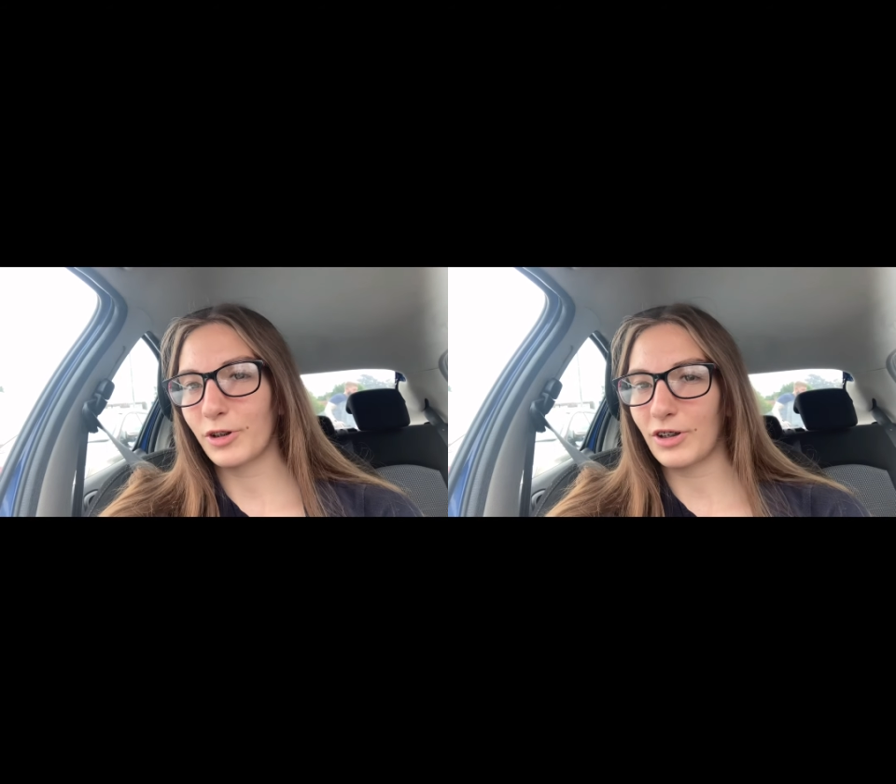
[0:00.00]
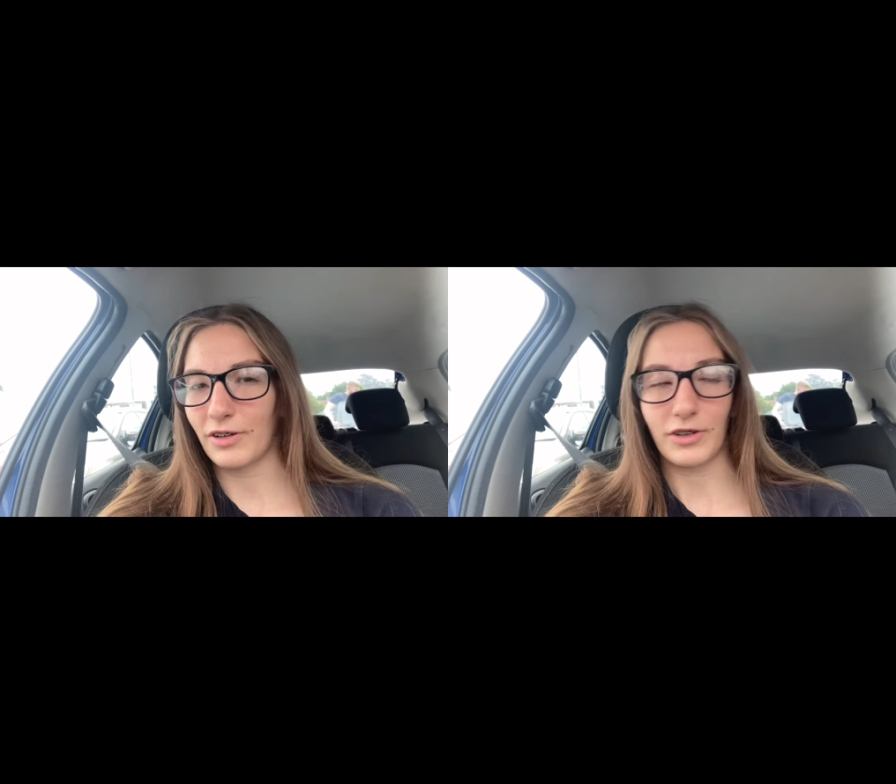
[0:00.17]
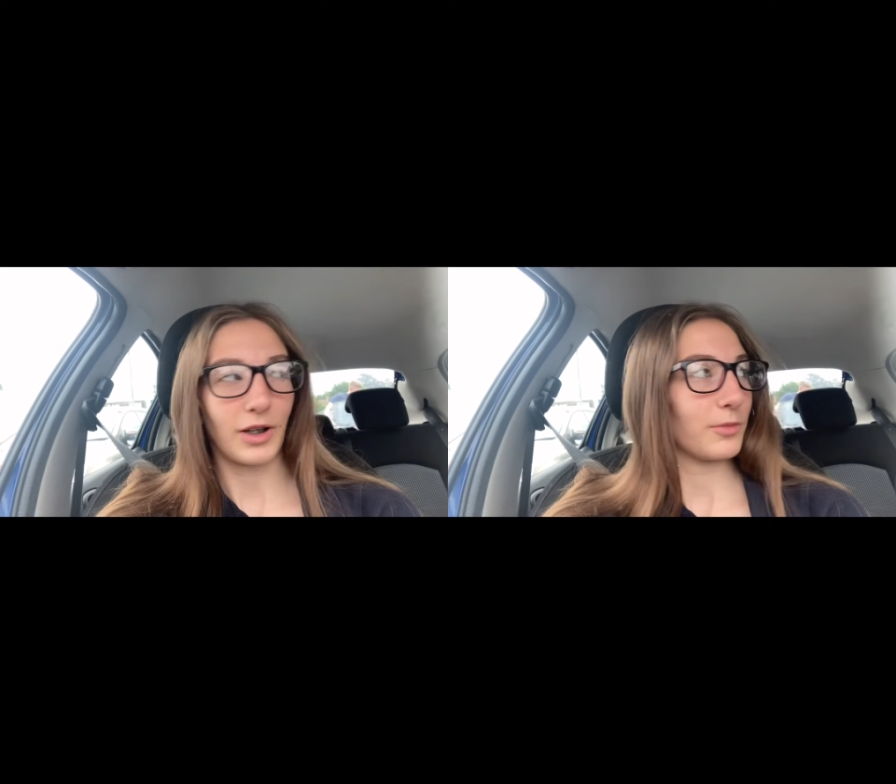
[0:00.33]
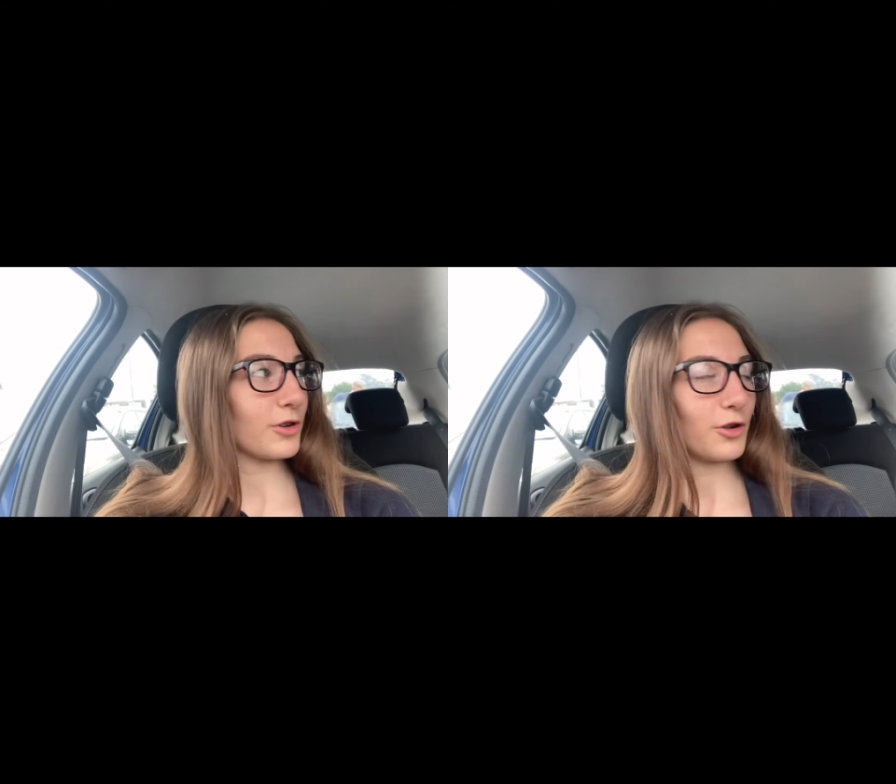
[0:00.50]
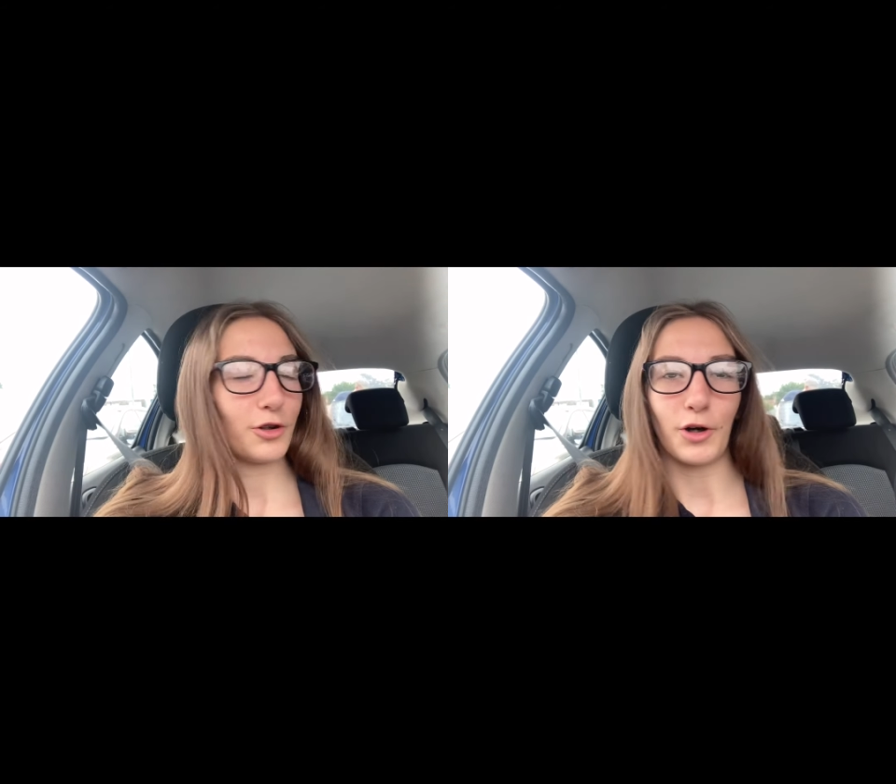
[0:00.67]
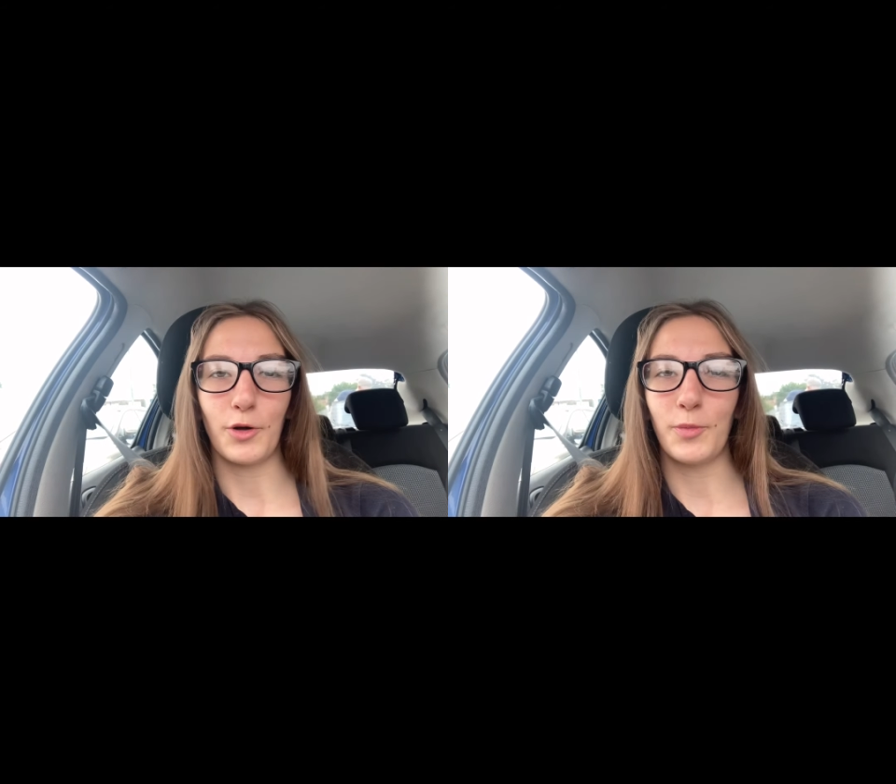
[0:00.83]
don't have time to go
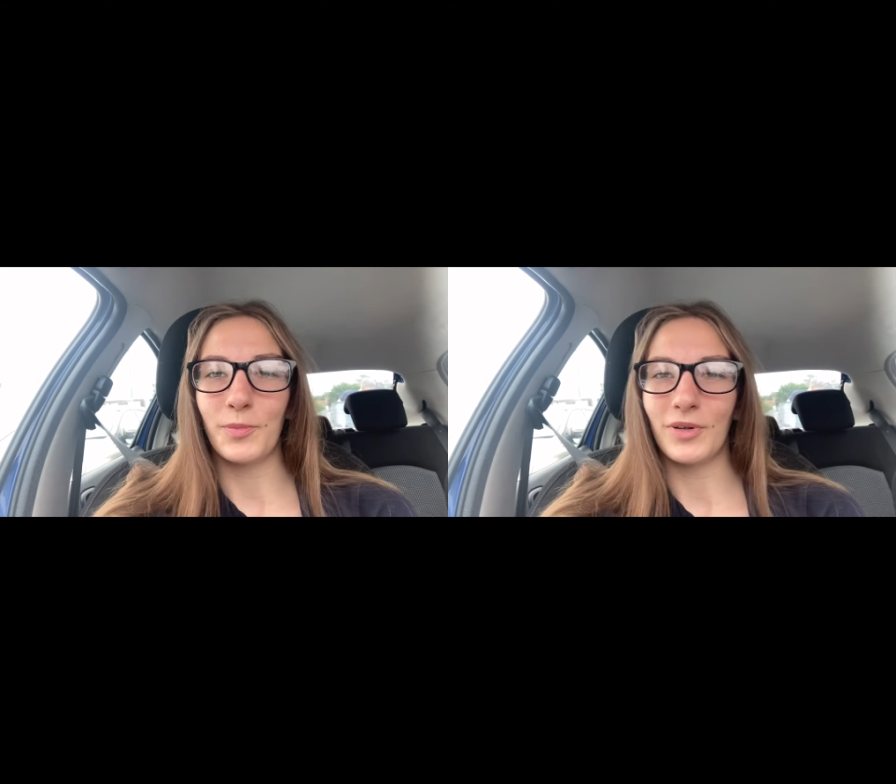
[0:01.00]
home.